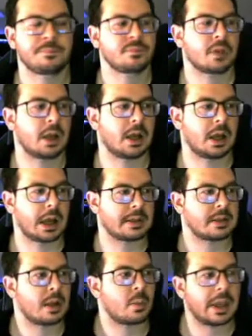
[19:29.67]
and
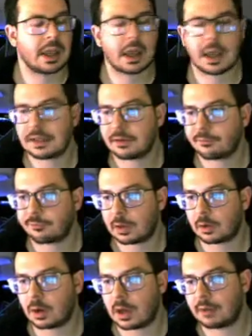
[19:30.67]
that way I can fire
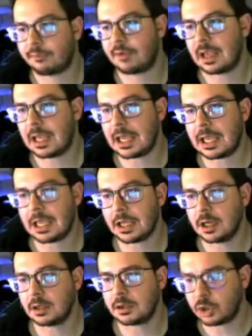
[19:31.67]
off
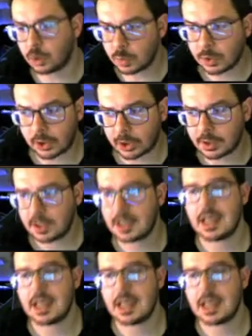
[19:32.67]
a U-turn